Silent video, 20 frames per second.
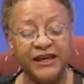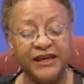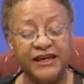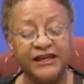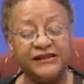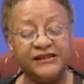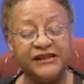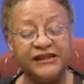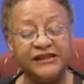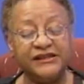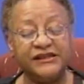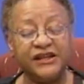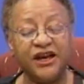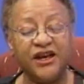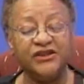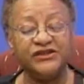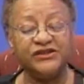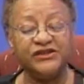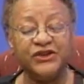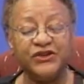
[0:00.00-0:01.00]
Is this
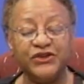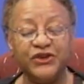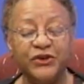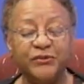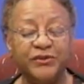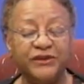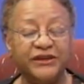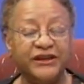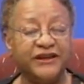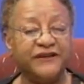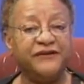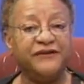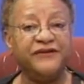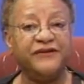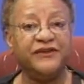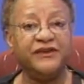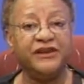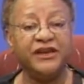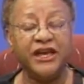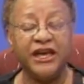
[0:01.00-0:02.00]
also your
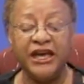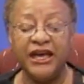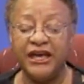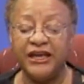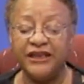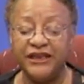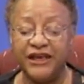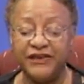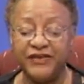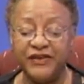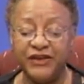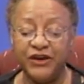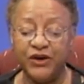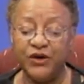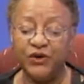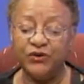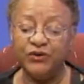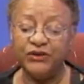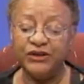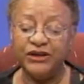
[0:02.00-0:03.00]
belief that the
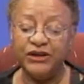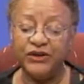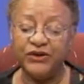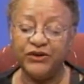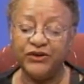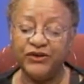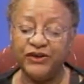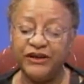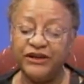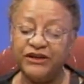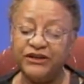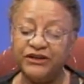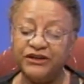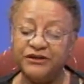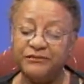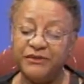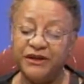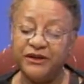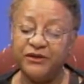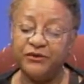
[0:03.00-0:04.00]
only earthly
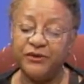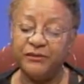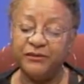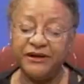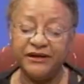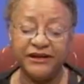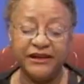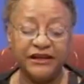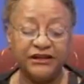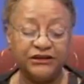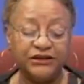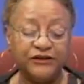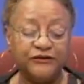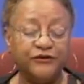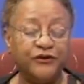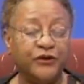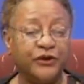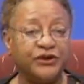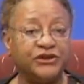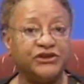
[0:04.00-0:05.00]
good men and women can look
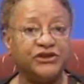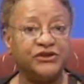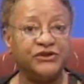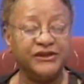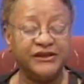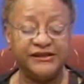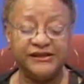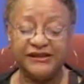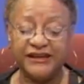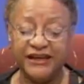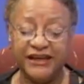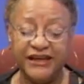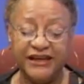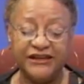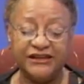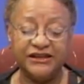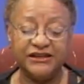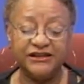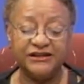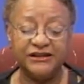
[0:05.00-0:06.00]
forward to is to
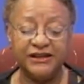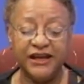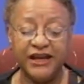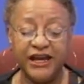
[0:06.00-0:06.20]
eat?